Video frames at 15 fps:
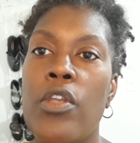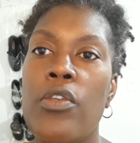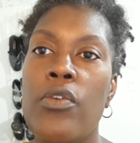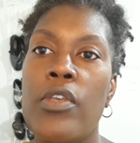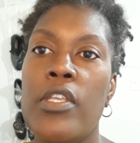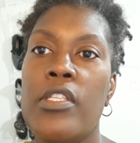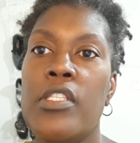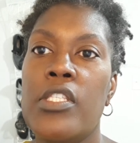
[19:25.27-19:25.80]
you
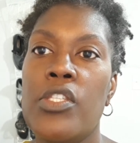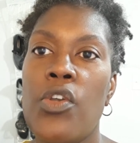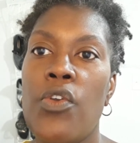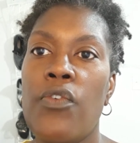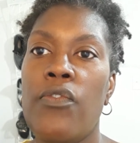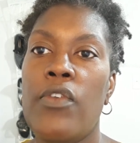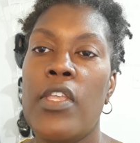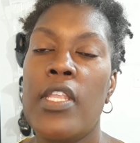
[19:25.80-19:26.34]
can
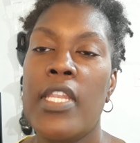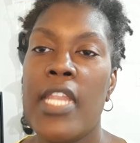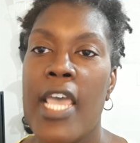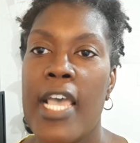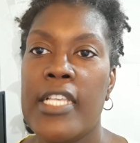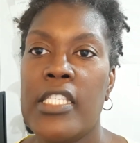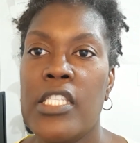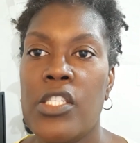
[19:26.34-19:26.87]
serve it
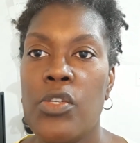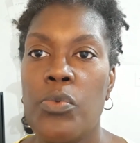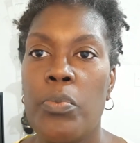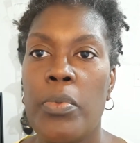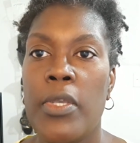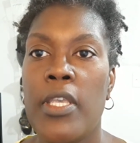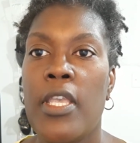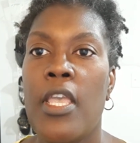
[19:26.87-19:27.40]
not
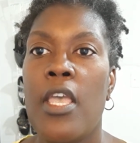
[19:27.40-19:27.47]
soupy.